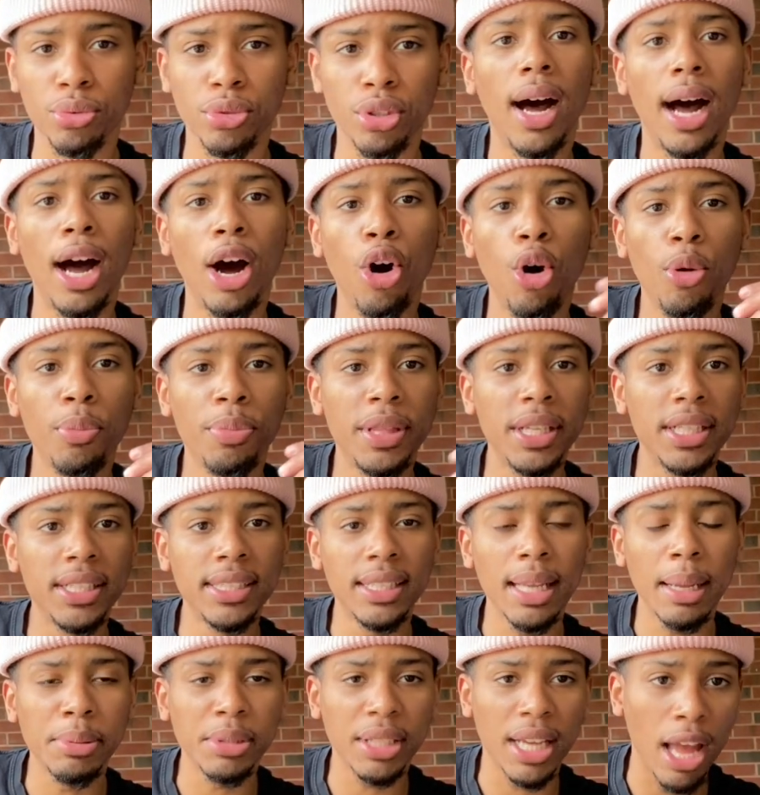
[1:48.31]
So I hope these
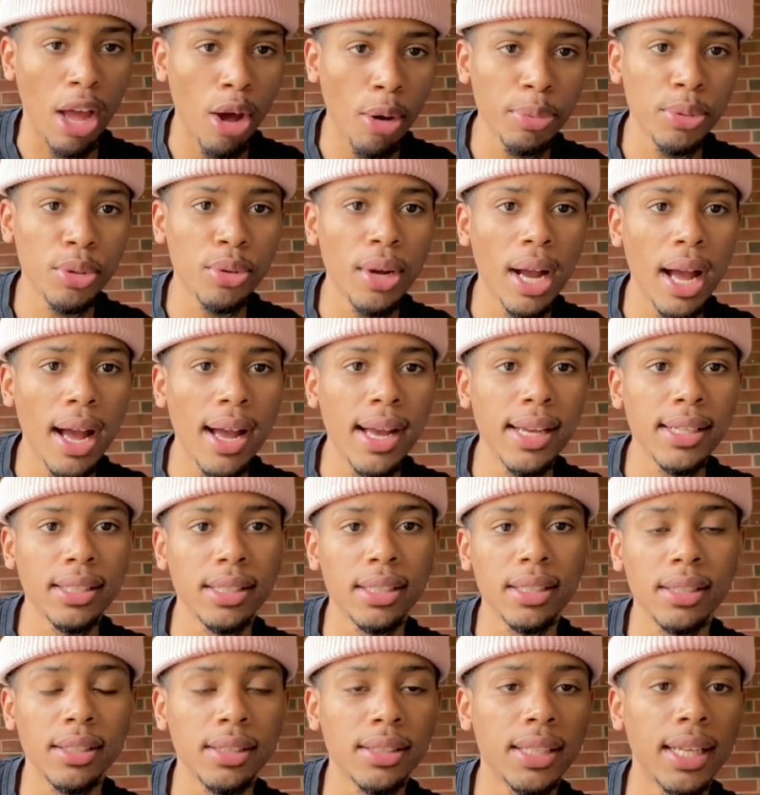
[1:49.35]
steps can help you guys
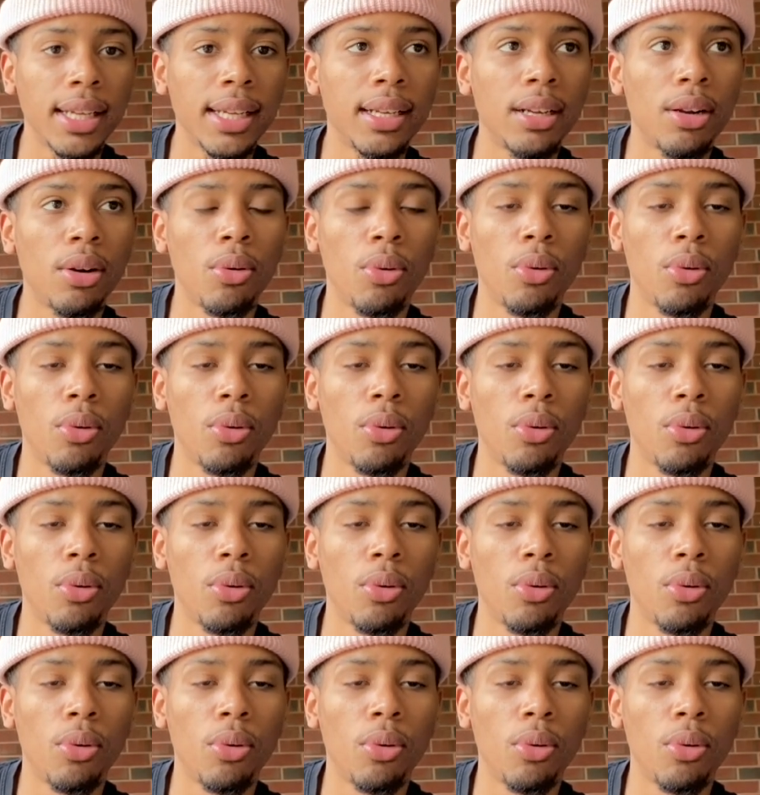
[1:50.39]
to take